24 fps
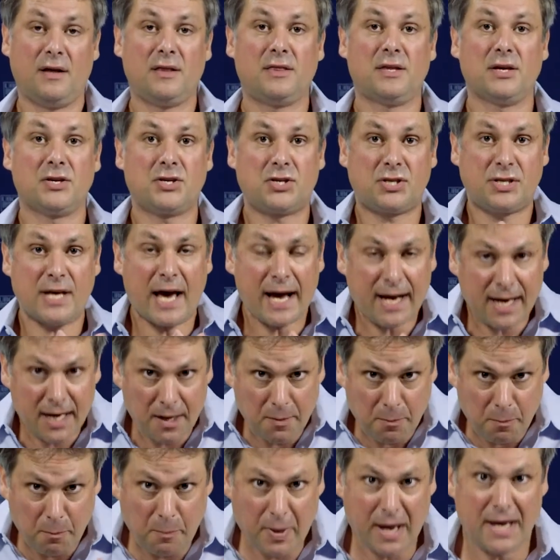The
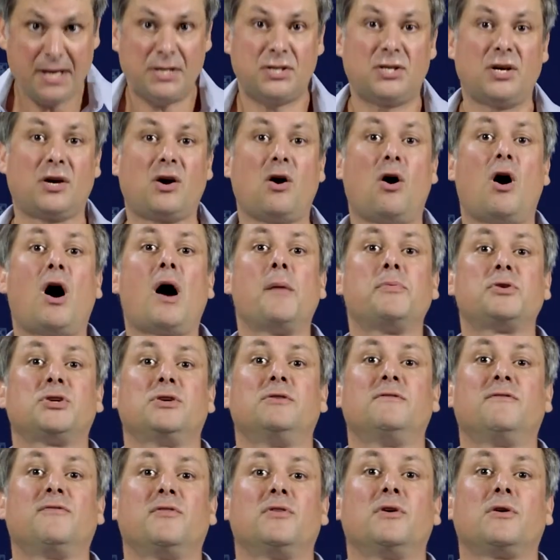second basic
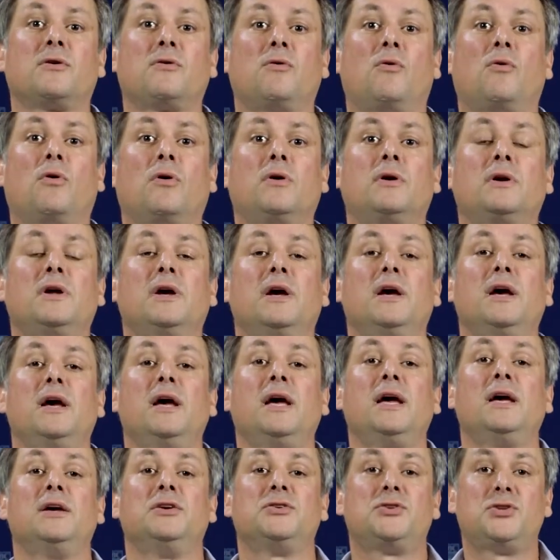option for the court
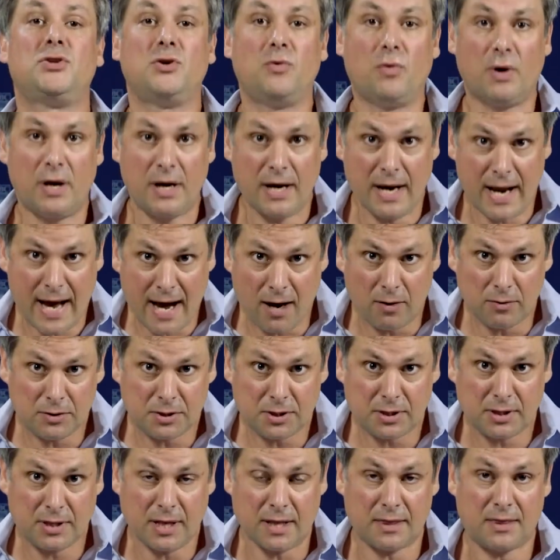is to
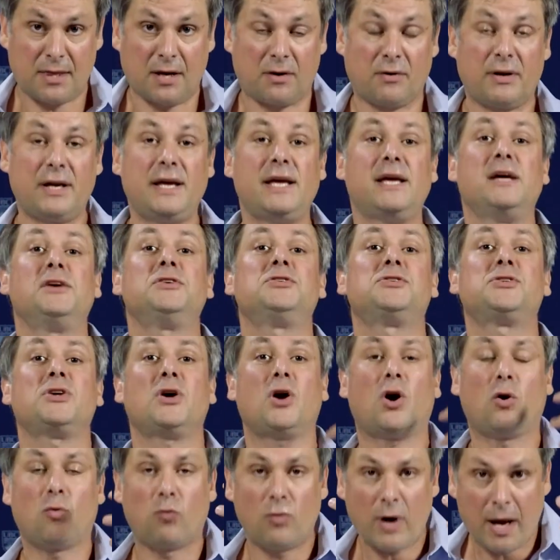announce that there is
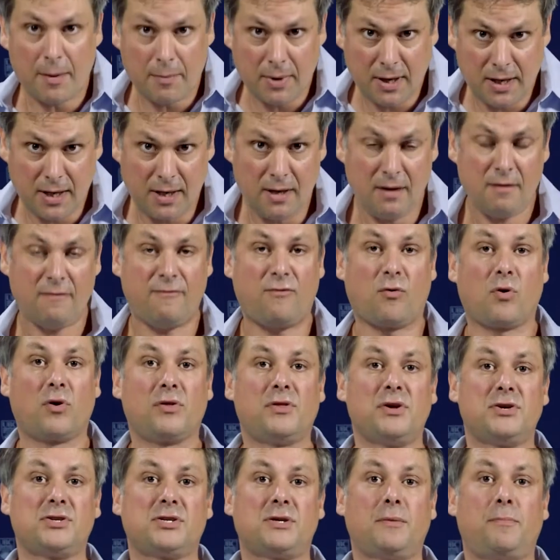a remedy for
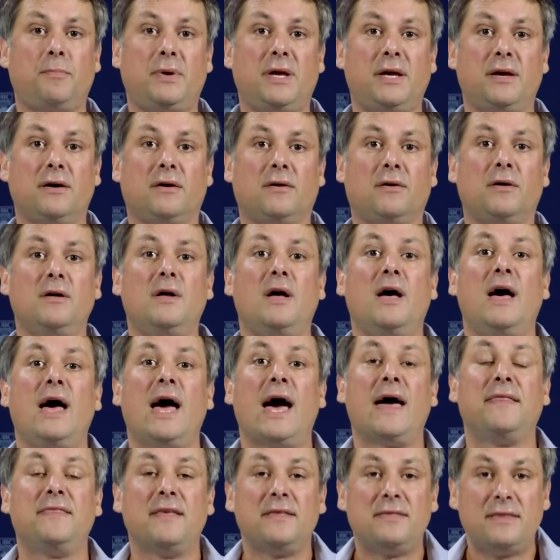this appeal
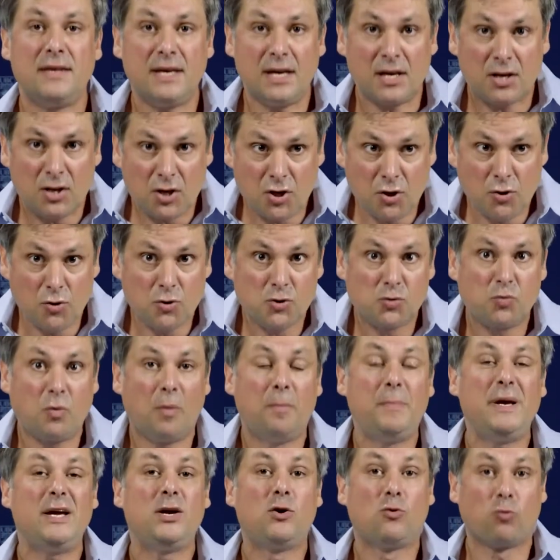and that the accused will
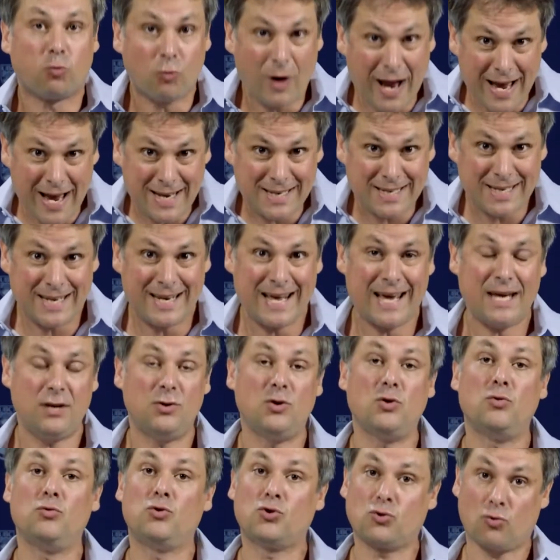be granted a
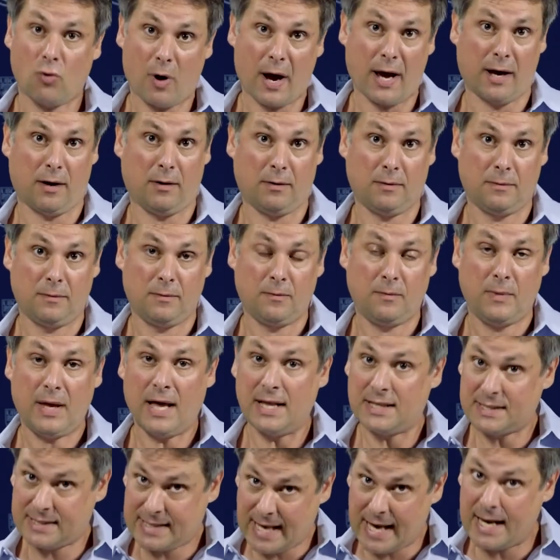new trial.
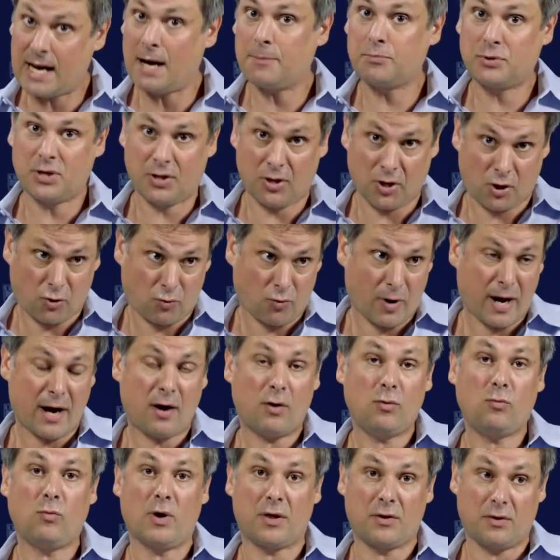It's then up to the
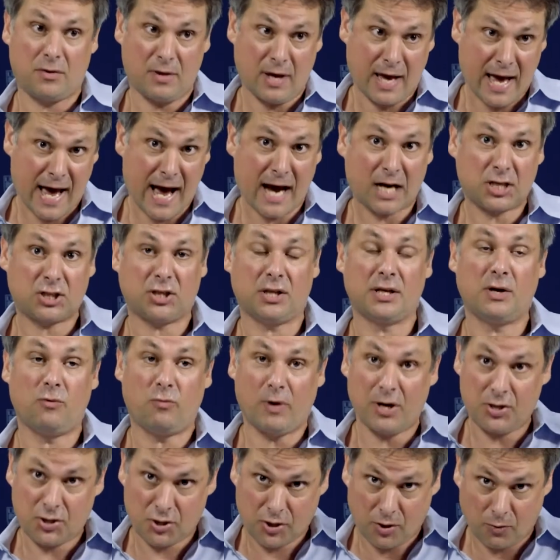Crown whether they actually
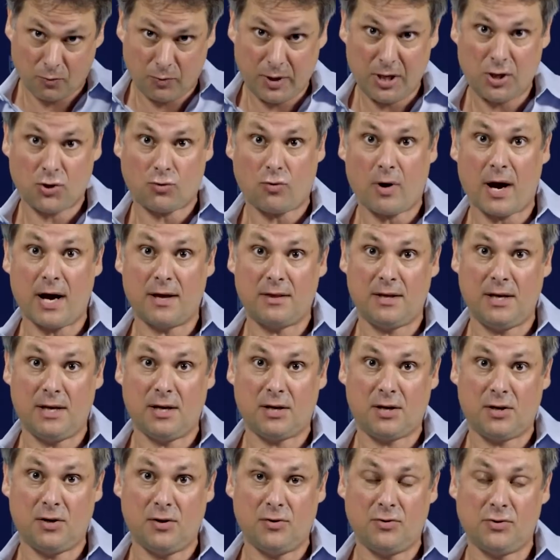wish to retry
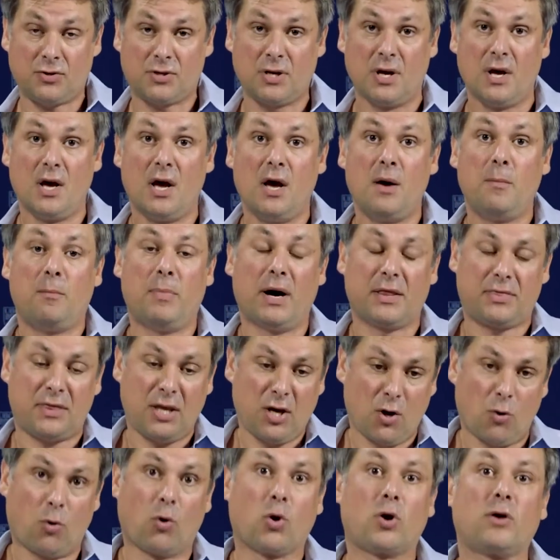the accused, but
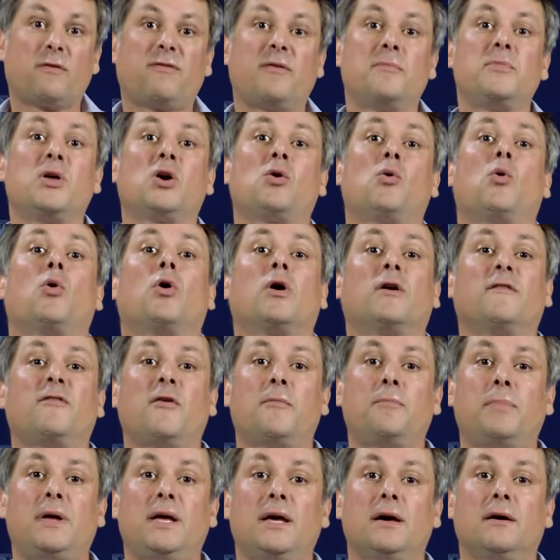the order from the Court of
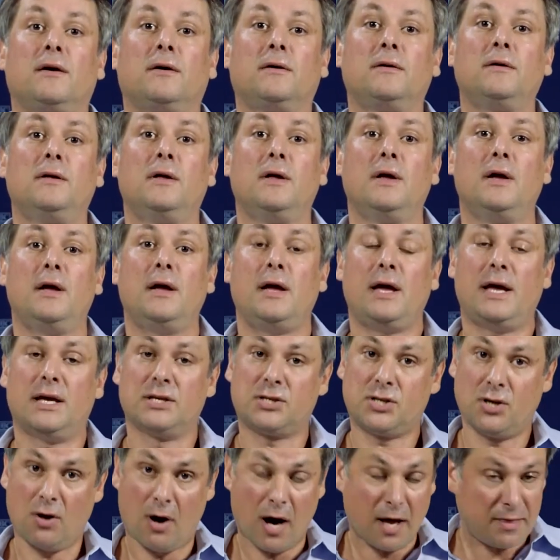Appeal
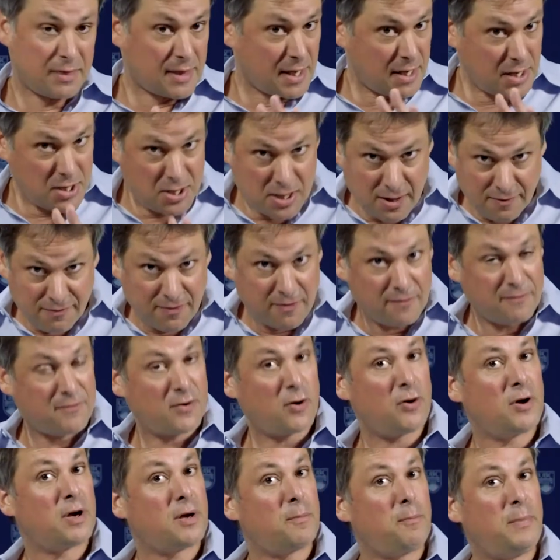is not that a different
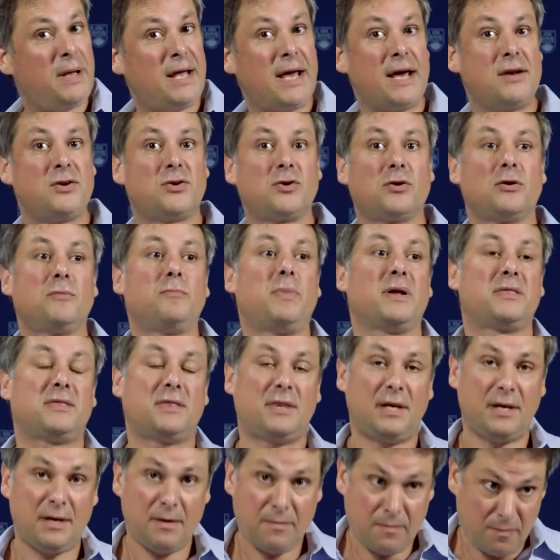verdict be entered, but
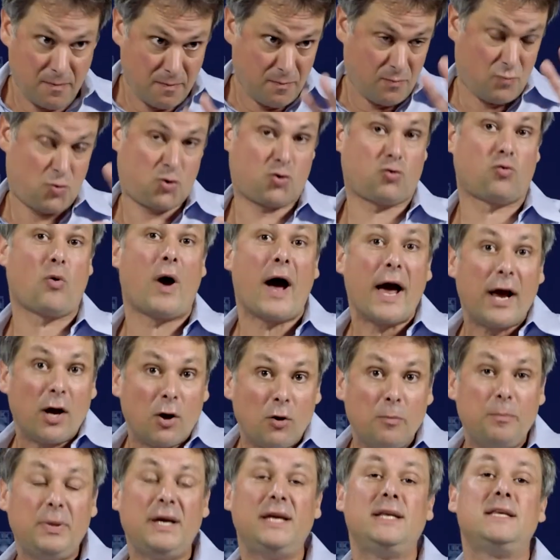the trial
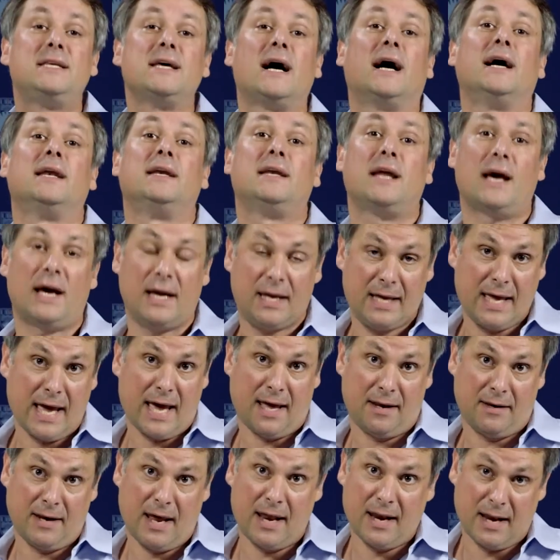be done
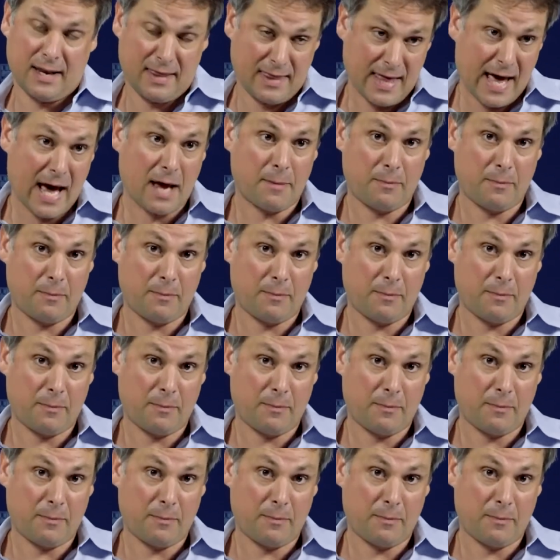again. And